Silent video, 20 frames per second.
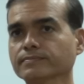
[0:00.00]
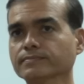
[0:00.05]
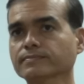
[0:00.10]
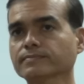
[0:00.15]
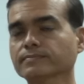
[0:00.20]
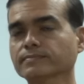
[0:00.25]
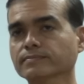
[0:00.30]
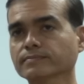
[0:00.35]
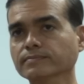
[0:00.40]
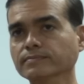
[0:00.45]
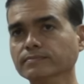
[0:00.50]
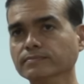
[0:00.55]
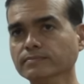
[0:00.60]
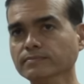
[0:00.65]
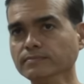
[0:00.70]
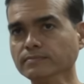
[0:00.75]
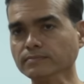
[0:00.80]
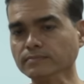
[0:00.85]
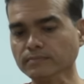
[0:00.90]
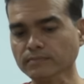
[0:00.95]

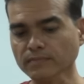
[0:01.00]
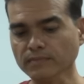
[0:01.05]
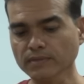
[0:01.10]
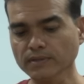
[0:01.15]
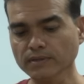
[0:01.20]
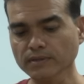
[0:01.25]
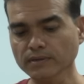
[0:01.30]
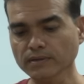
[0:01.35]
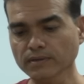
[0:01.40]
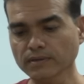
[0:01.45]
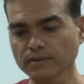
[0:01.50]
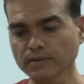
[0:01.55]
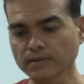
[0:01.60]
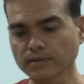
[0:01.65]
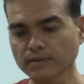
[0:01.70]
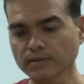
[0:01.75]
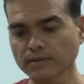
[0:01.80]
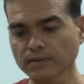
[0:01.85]
Nothing is said.